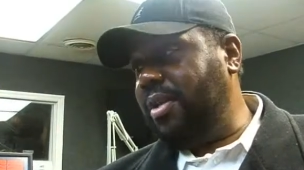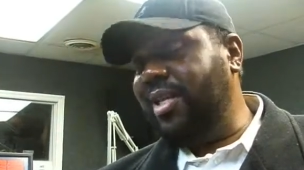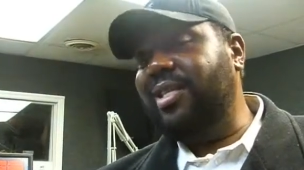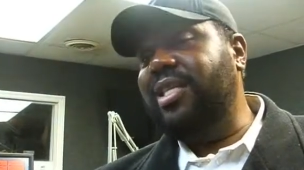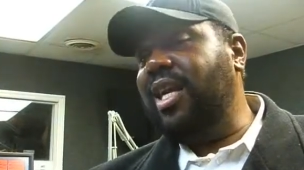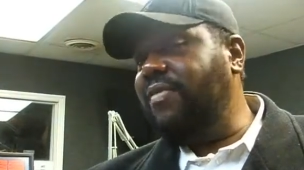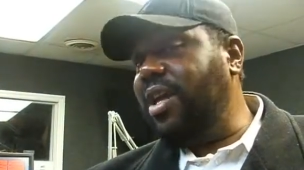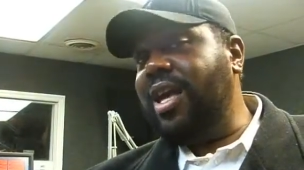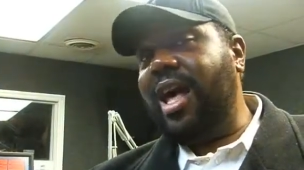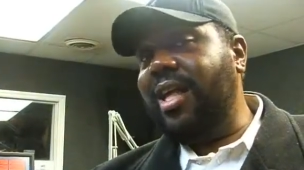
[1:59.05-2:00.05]
It's giving
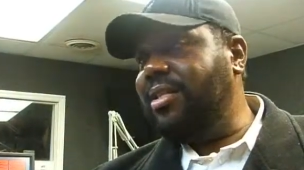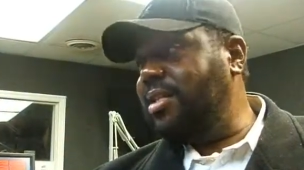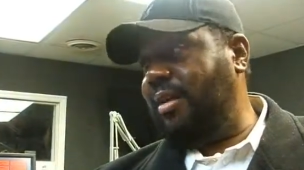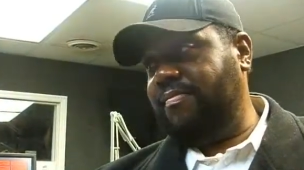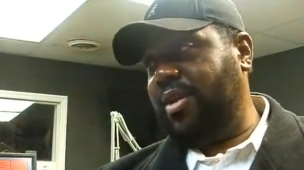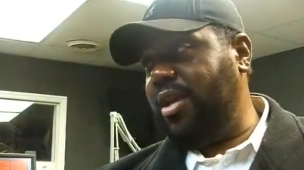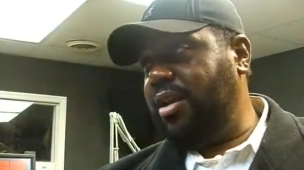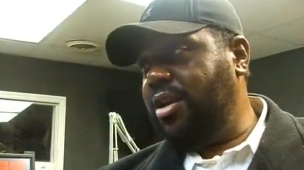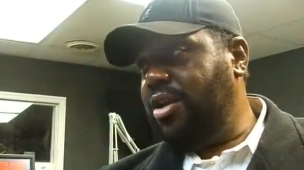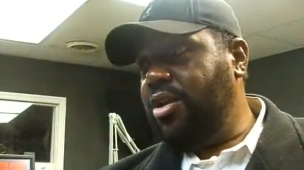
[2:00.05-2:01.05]
God something
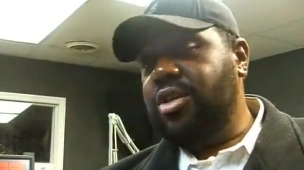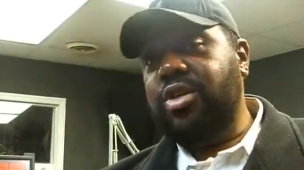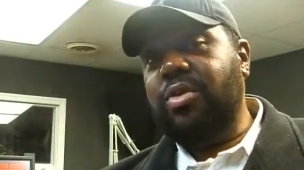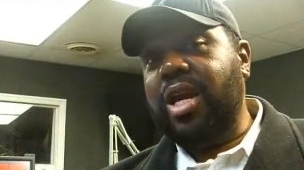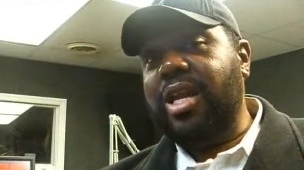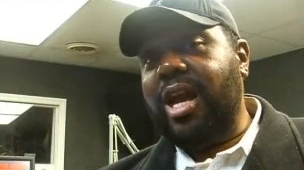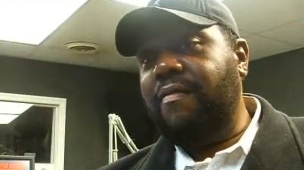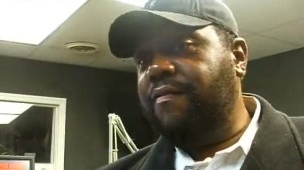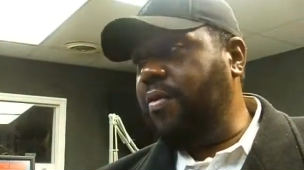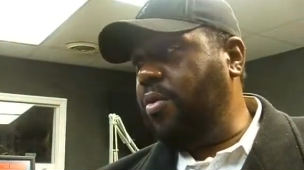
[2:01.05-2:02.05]
you cannot
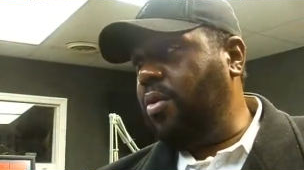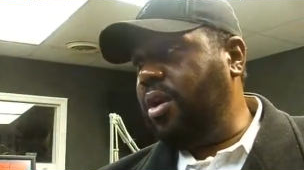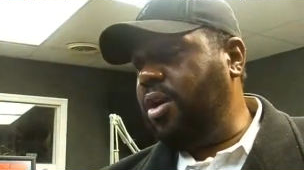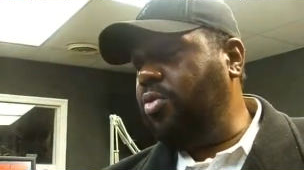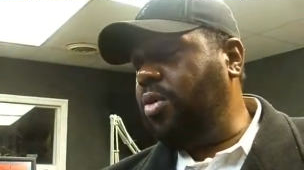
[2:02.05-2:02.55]
afford in